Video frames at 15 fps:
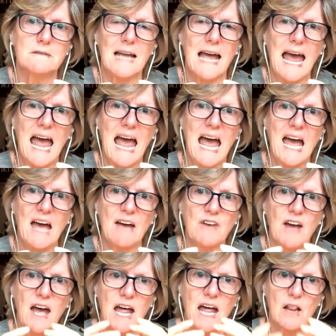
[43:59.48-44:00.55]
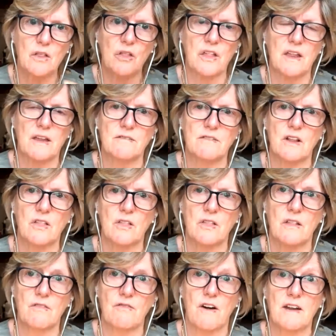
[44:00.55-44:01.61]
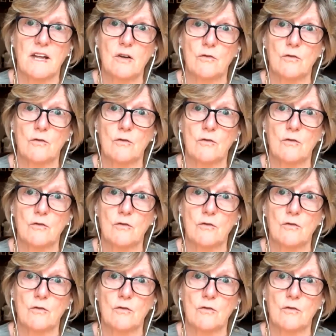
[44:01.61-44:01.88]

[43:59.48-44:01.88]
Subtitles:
have a health service that's very good.